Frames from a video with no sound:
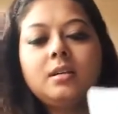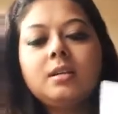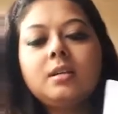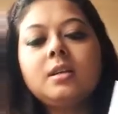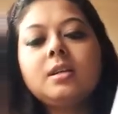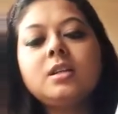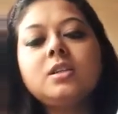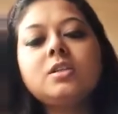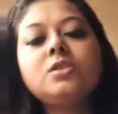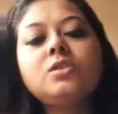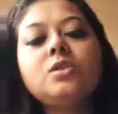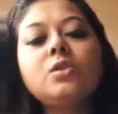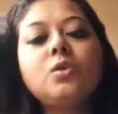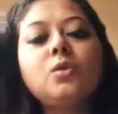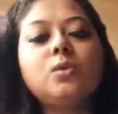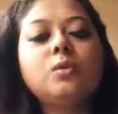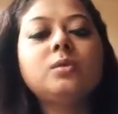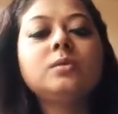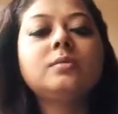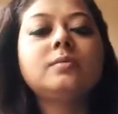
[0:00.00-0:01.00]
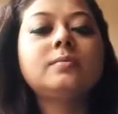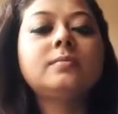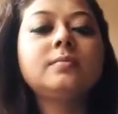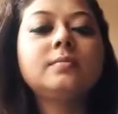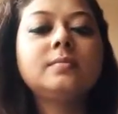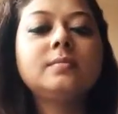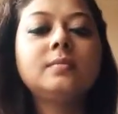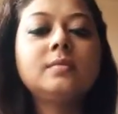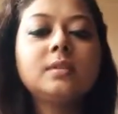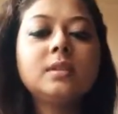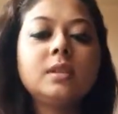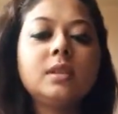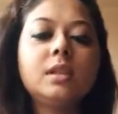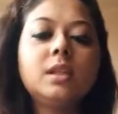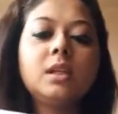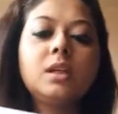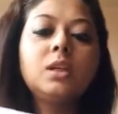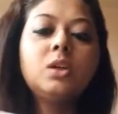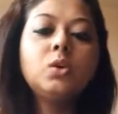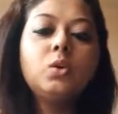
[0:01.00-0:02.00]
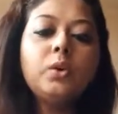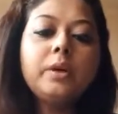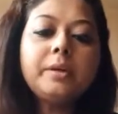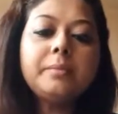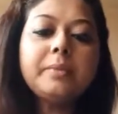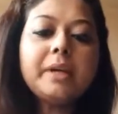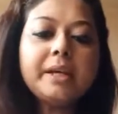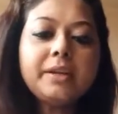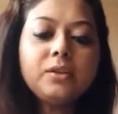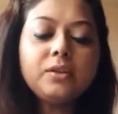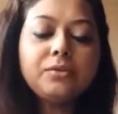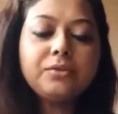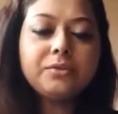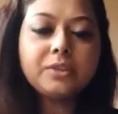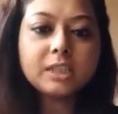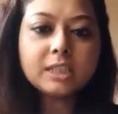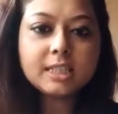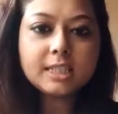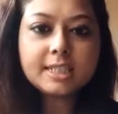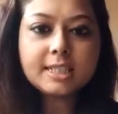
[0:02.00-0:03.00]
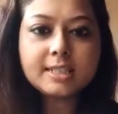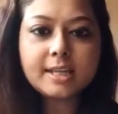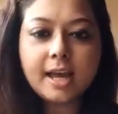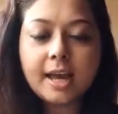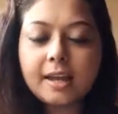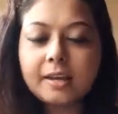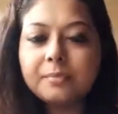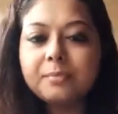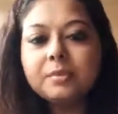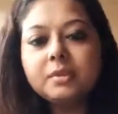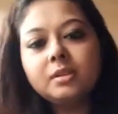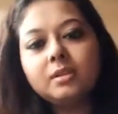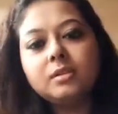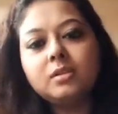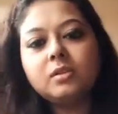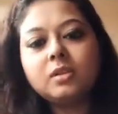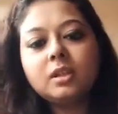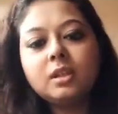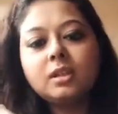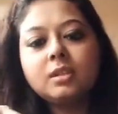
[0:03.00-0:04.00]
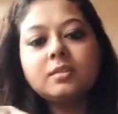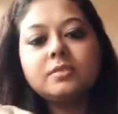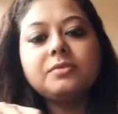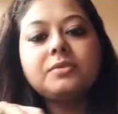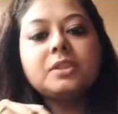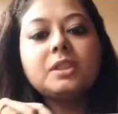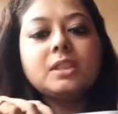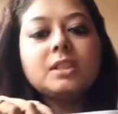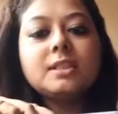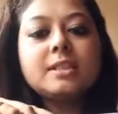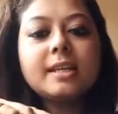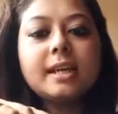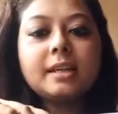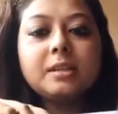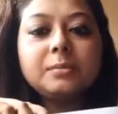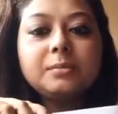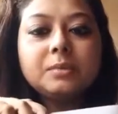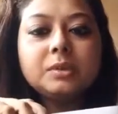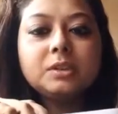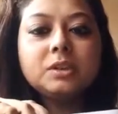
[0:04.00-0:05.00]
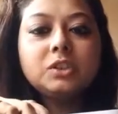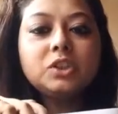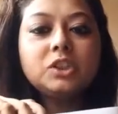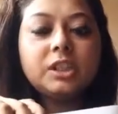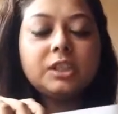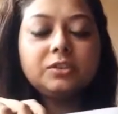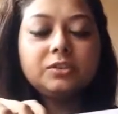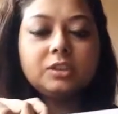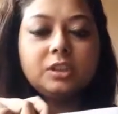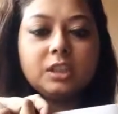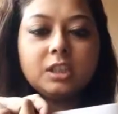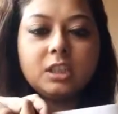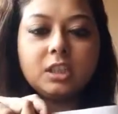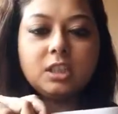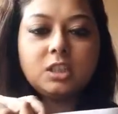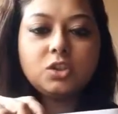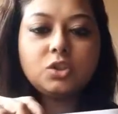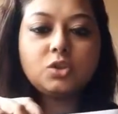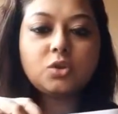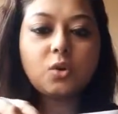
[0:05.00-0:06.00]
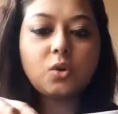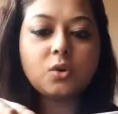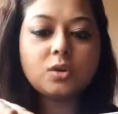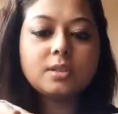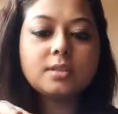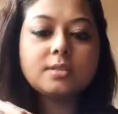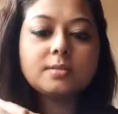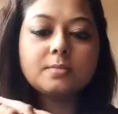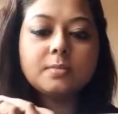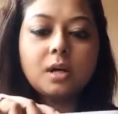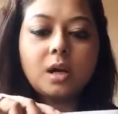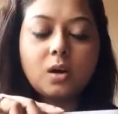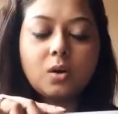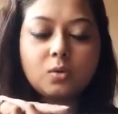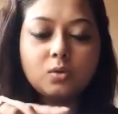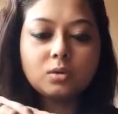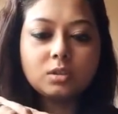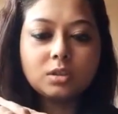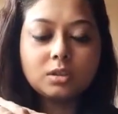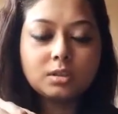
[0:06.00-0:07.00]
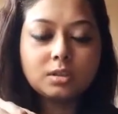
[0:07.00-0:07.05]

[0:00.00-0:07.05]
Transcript: So, going by your first animal, okay, the first animal generally talks about